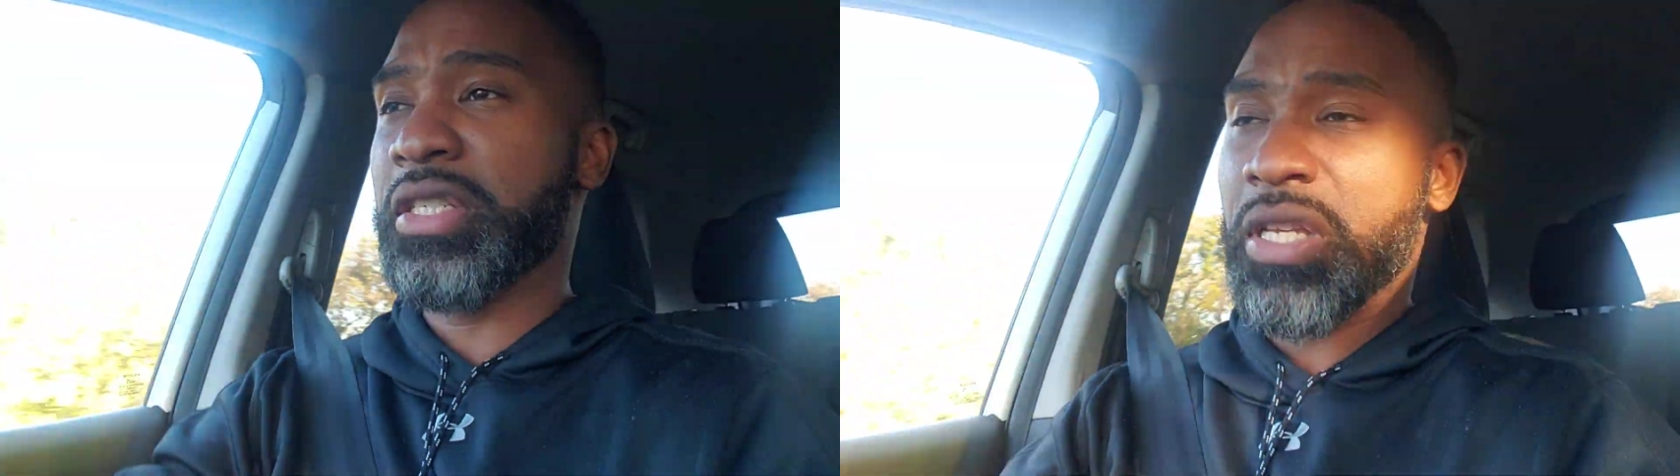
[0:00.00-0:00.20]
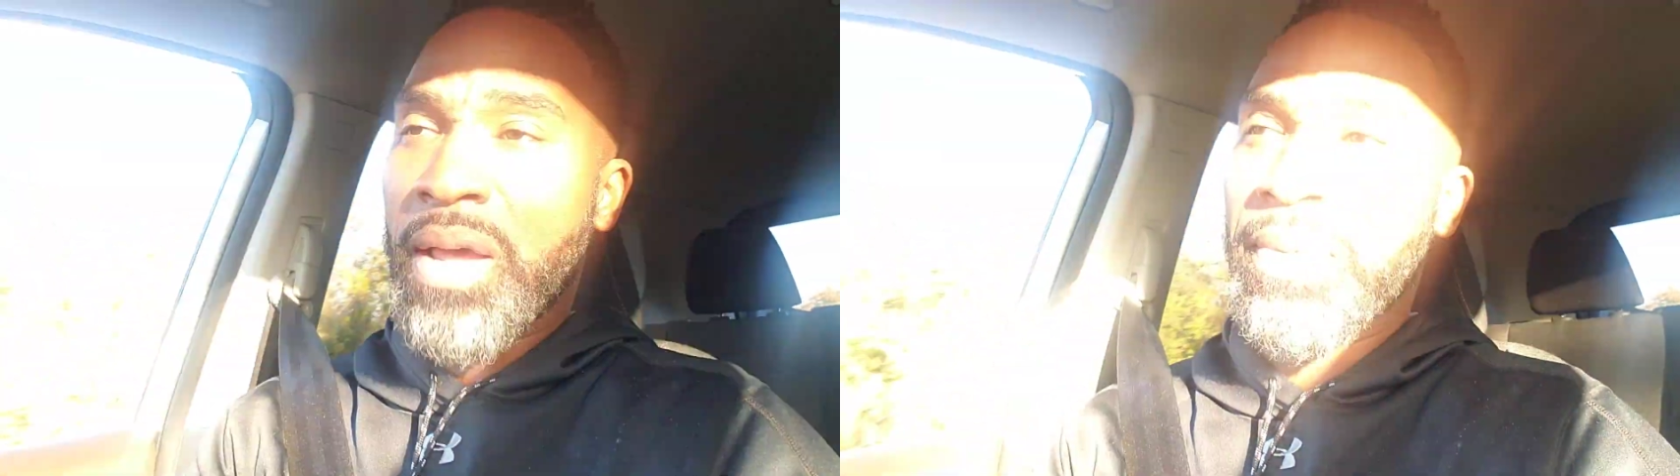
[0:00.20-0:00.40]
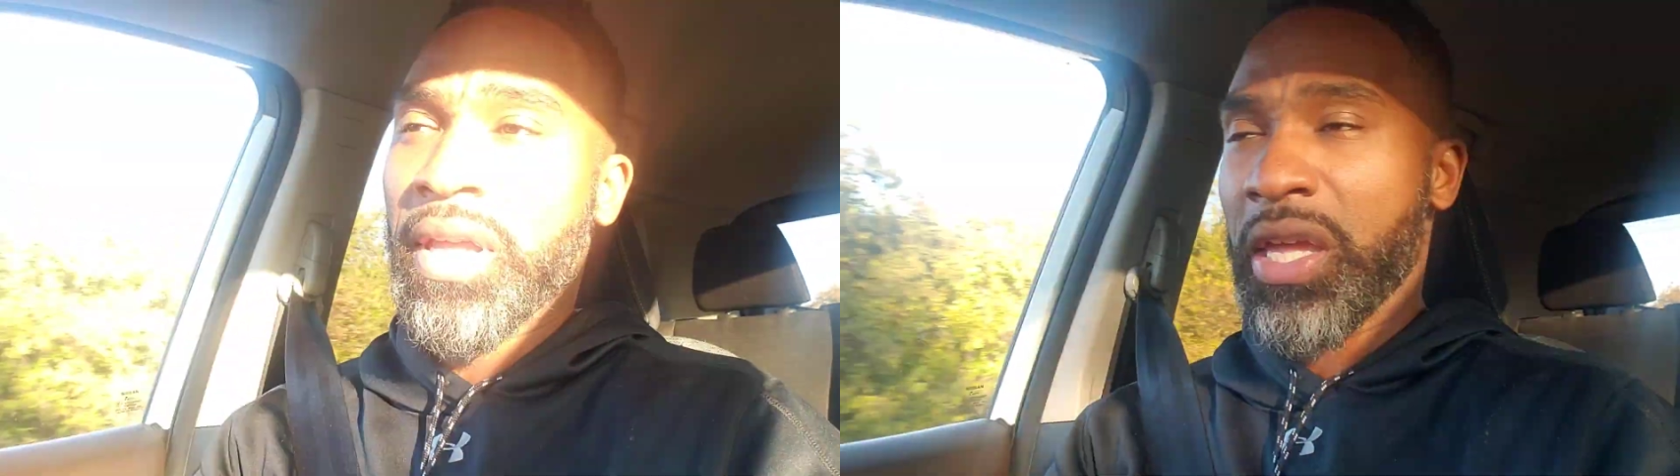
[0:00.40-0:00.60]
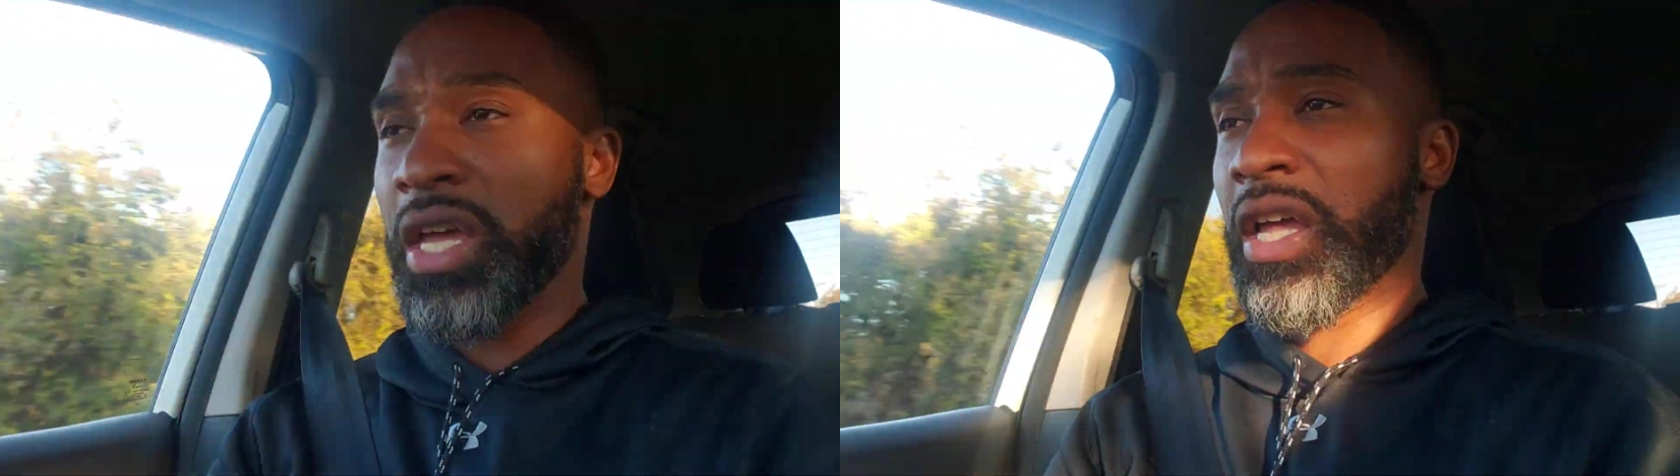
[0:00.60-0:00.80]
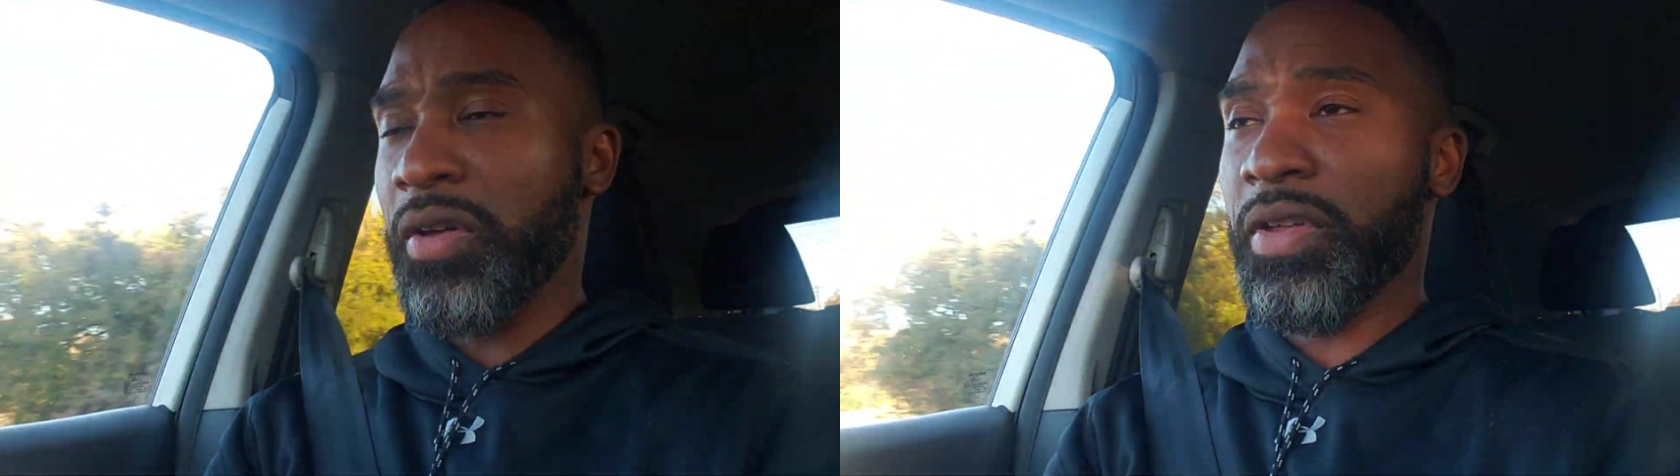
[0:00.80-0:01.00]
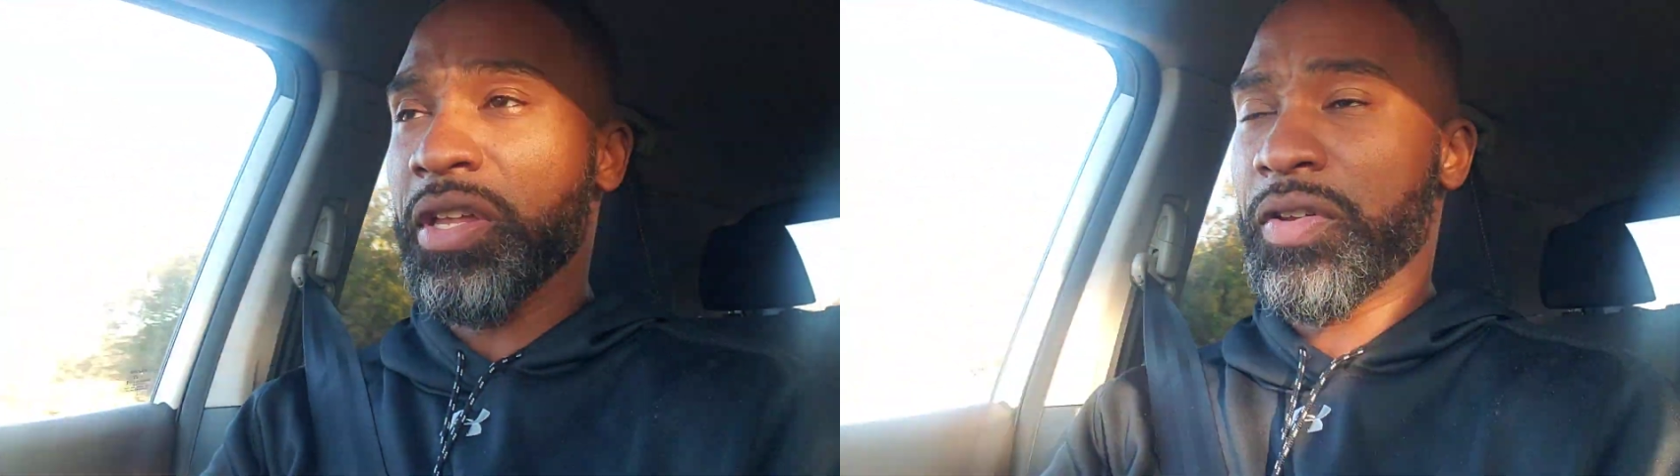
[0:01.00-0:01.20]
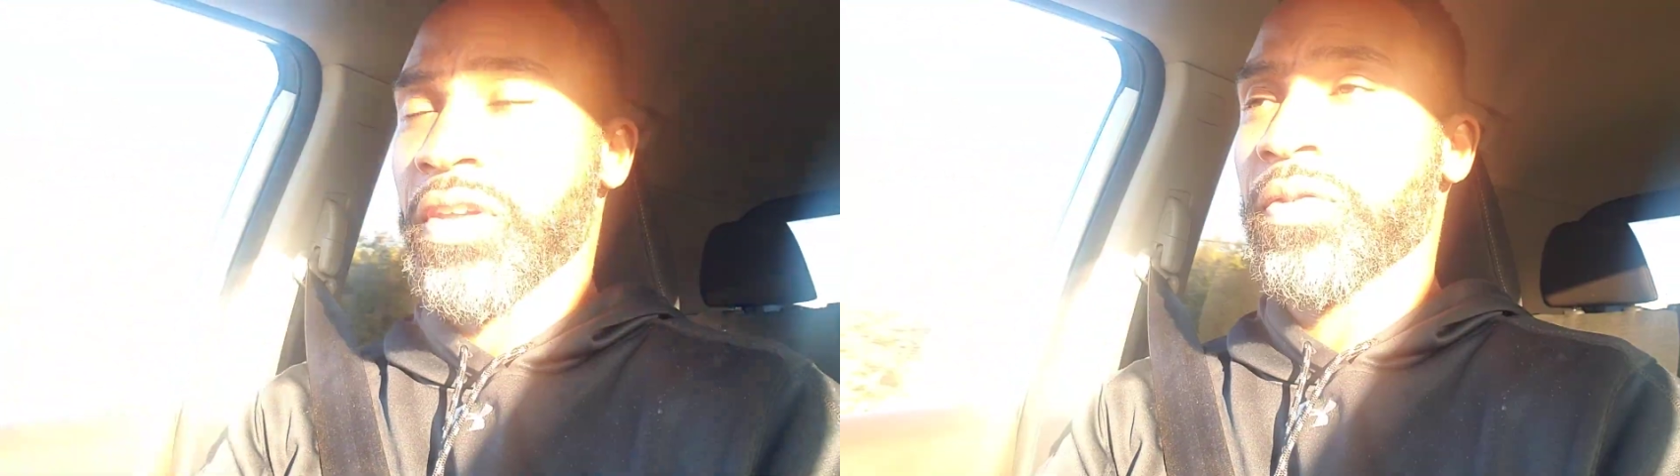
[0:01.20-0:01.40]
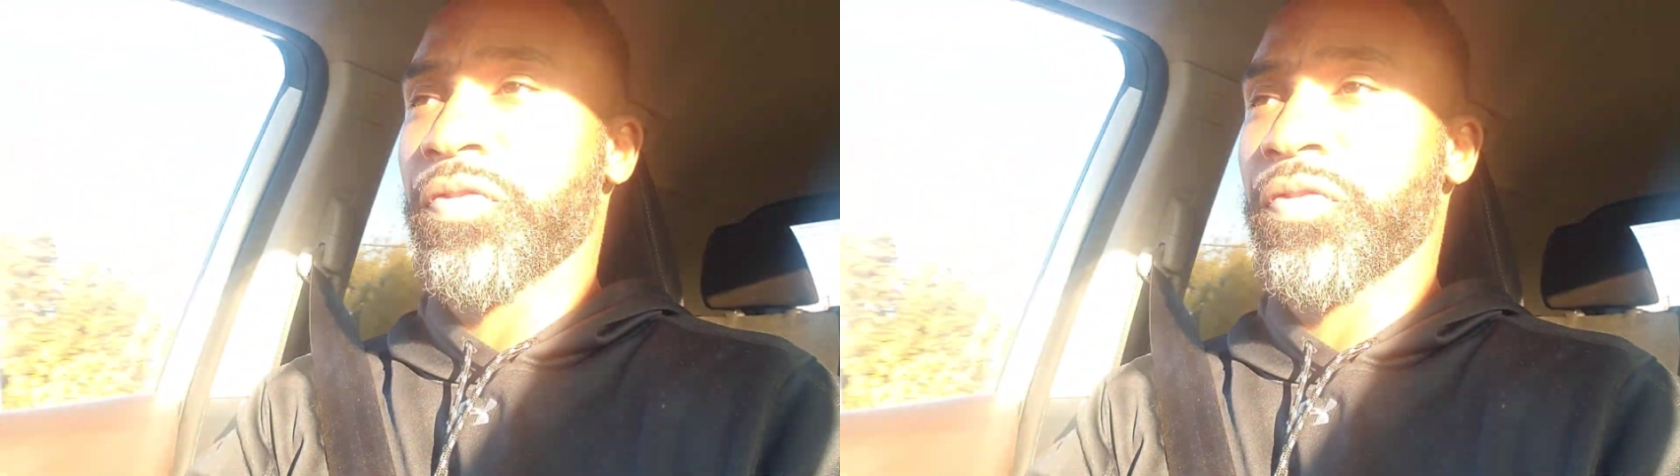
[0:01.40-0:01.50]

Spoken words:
stomach, it